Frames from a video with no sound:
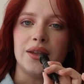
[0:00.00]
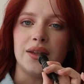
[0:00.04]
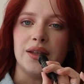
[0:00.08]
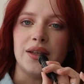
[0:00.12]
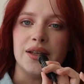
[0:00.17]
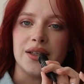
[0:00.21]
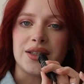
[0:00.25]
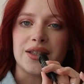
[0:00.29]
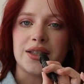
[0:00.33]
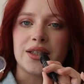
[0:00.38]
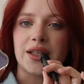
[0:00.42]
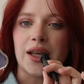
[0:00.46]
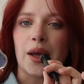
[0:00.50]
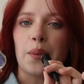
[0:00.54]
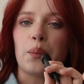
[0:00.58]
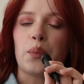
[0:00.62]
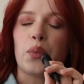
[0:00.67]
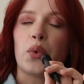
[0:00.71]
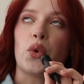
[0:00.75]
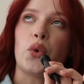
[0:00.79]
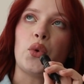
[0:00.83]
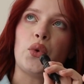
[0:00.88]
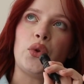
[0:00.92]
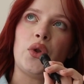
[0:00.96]
the
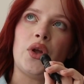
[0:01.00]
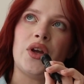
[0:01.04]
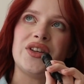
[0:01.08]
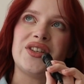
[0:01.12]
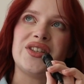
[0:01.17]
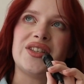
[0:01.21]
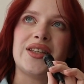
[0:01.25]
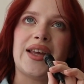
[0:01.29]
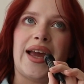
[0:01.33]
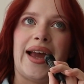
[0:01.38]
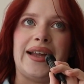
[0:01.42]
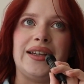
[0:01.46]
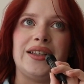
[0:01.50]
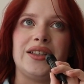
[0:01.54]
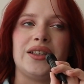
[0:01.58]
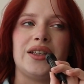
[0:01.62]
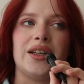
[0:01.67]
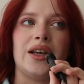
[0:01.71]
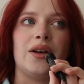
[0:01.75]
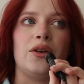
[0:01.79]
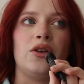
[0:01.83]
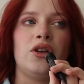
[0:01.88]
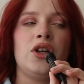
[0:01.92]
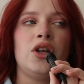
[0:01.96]
simpleness and
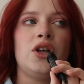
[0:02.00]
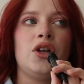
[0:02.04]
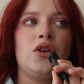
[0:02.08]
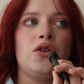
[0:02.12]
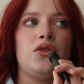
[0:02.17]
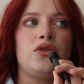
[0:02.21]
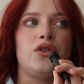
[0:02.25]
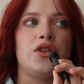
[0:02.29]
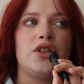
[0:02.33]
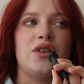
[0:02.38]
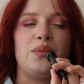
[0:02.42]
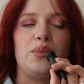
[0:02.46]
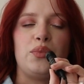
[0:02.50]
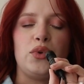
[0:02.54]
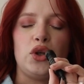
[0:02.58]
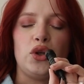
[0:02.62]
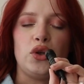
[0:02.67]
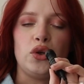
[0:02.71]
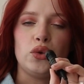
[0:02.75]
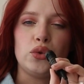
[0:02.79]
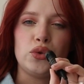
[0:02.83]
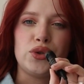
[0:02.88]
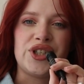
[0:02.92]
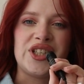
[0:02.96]
the
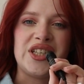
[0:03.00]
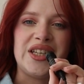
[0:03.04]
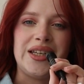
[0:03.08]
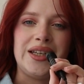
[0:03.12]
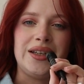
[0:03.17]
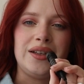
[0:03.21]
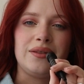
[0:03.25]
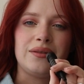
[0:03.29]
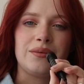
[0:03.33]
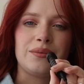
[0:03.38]
beauty